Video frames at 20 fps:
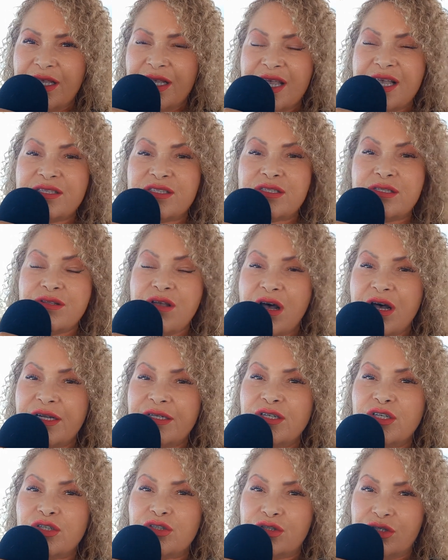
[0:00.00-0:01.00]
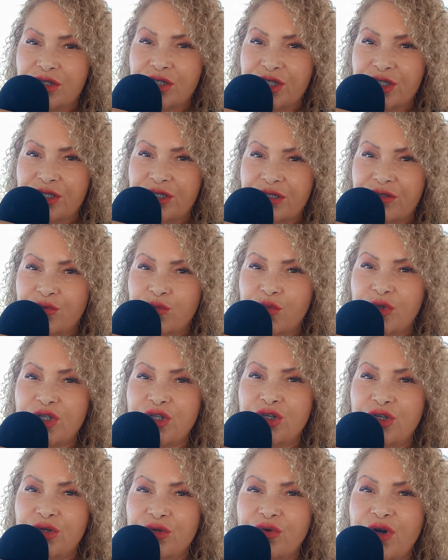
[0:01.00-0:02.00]
It's not good
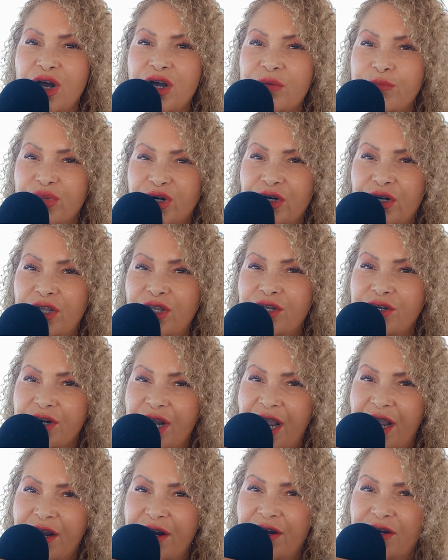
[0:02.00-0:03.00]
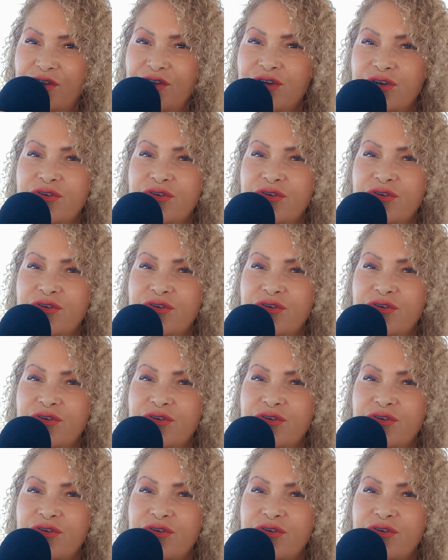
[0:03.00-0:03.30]
when you are burning your hair. You're